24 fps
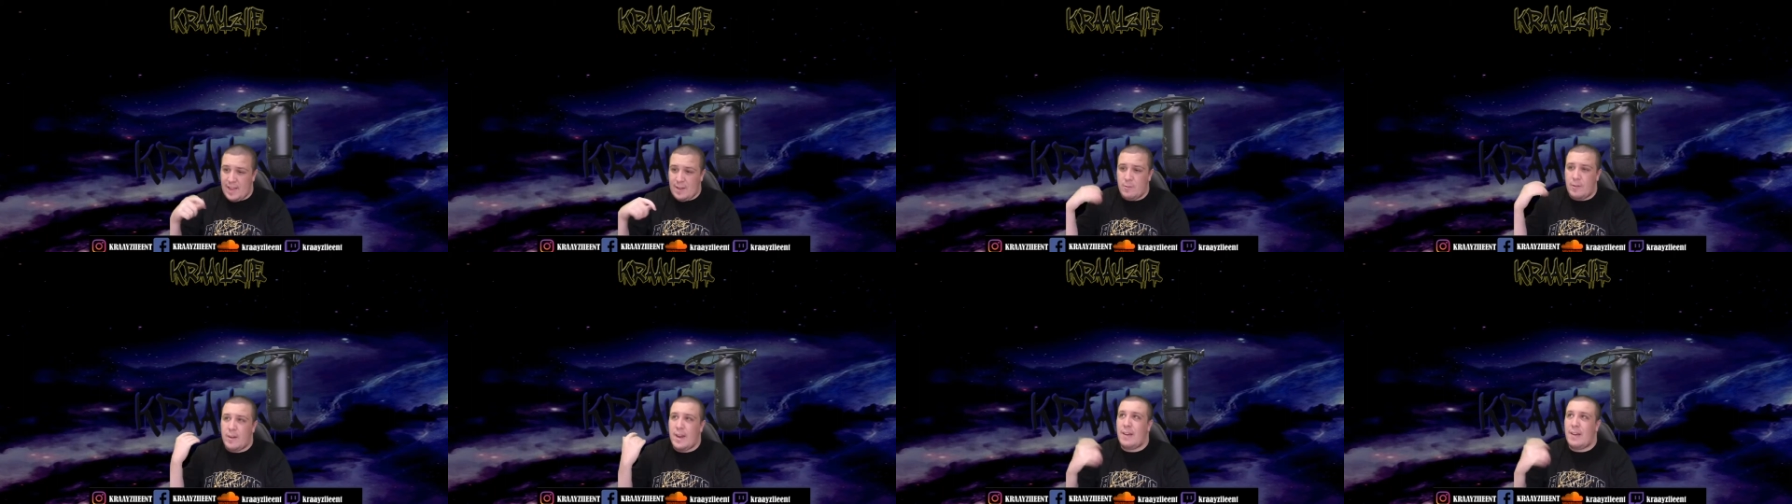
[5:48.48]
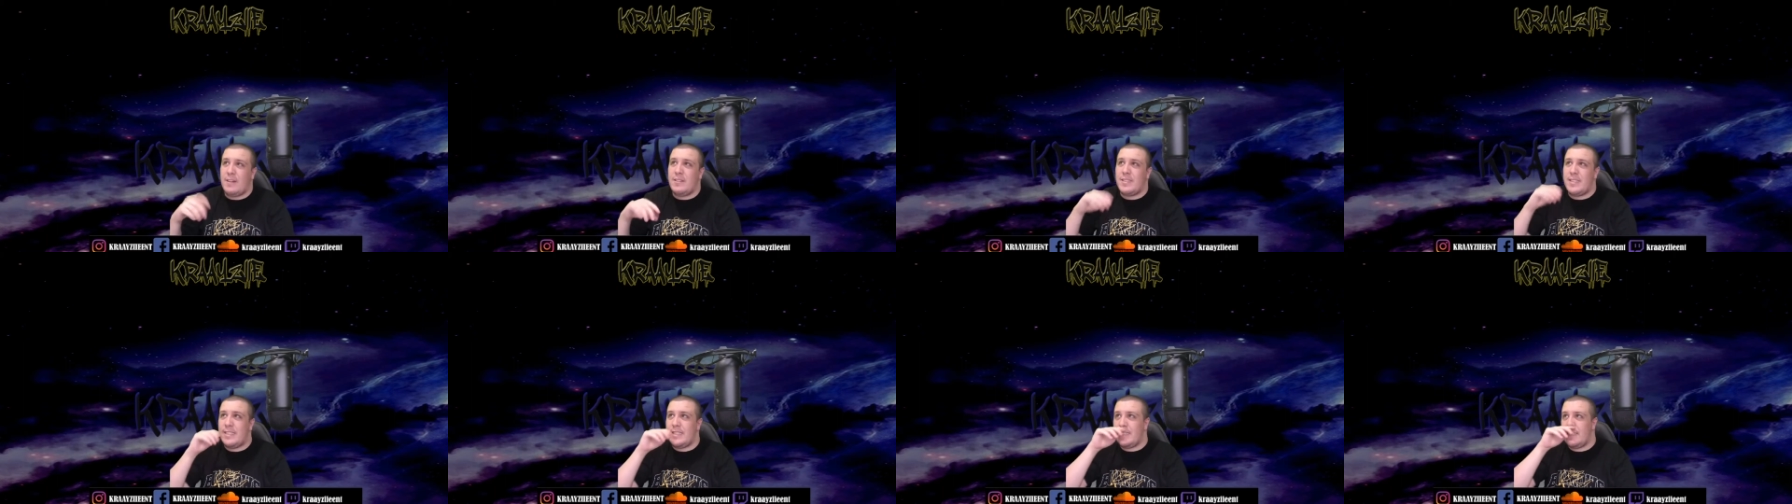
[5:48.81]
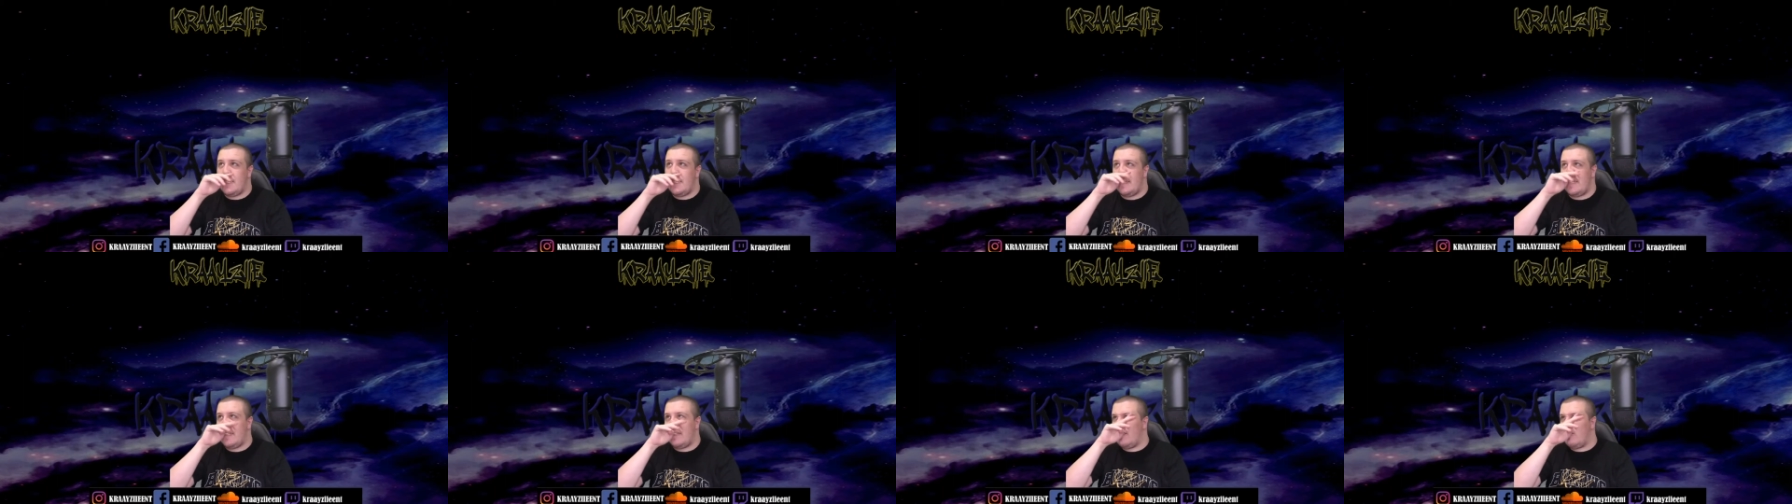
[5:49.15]
when I was
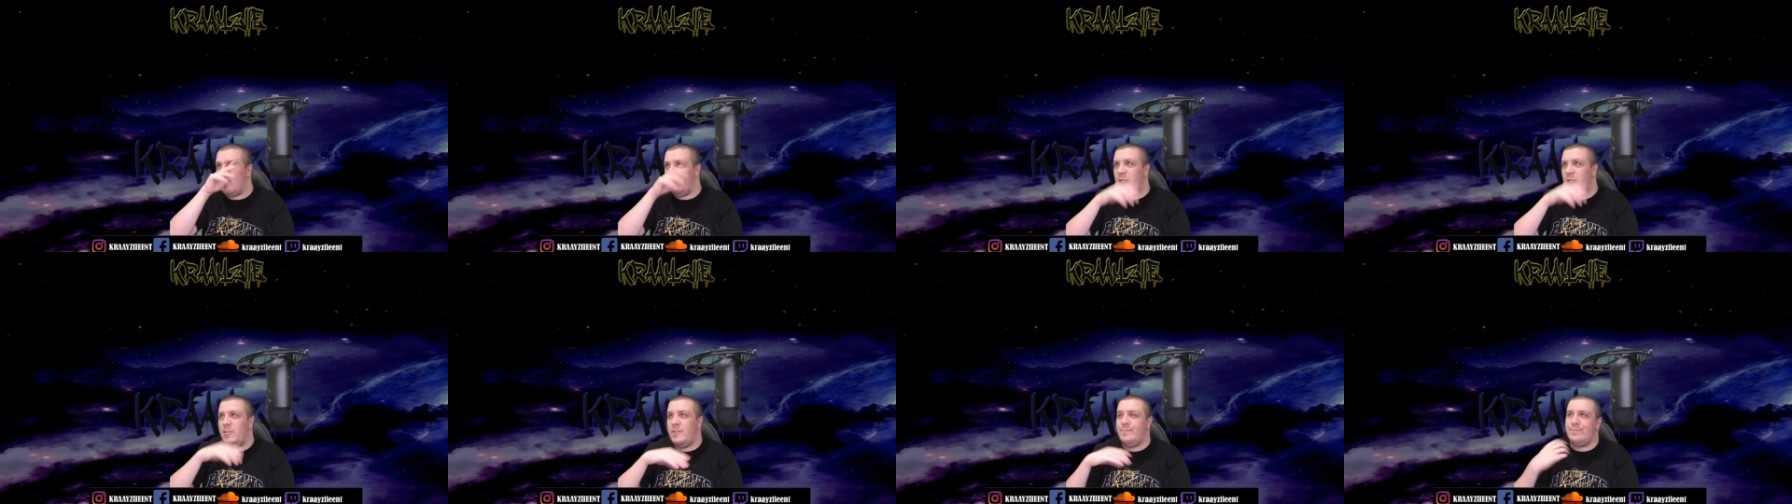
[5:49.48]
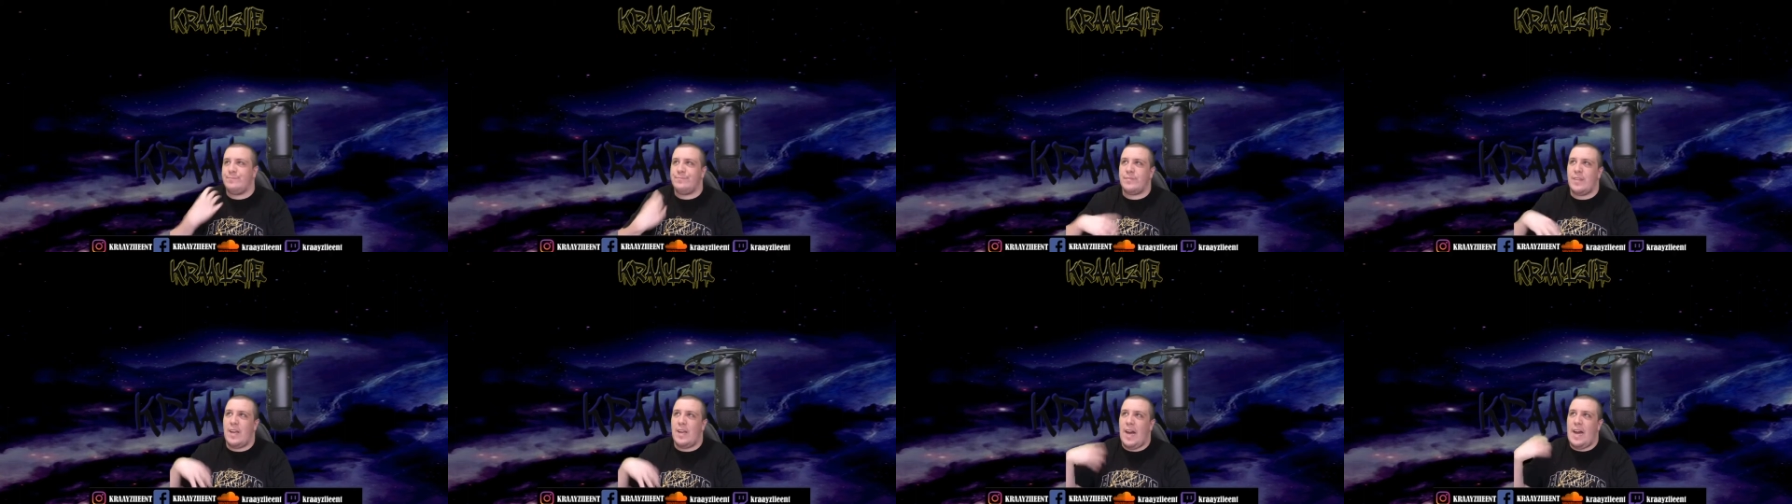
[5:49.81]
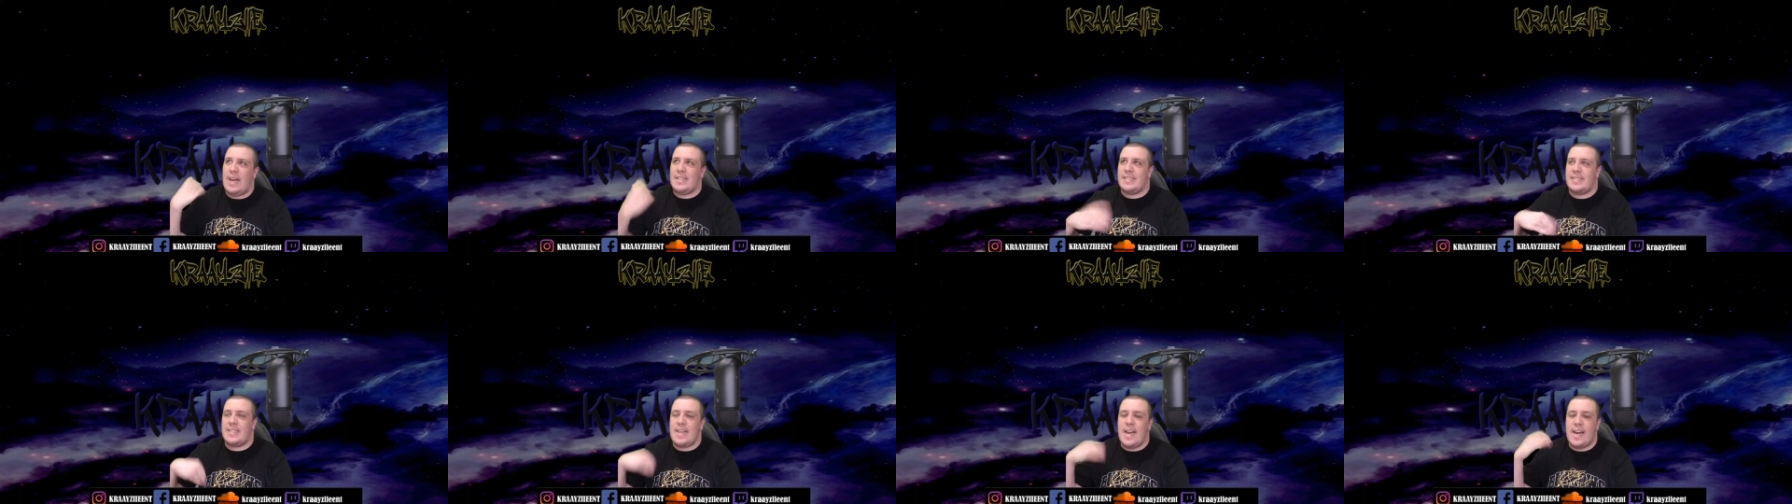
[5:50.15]
listening to it, I
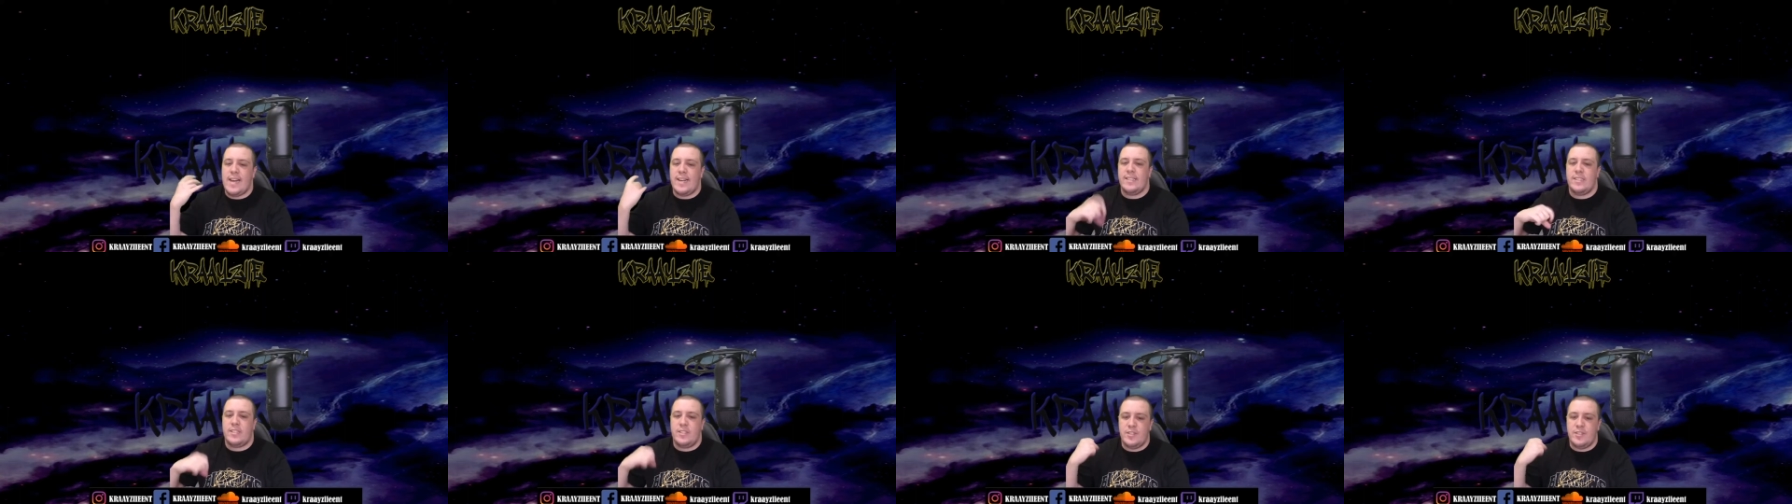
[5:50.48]
started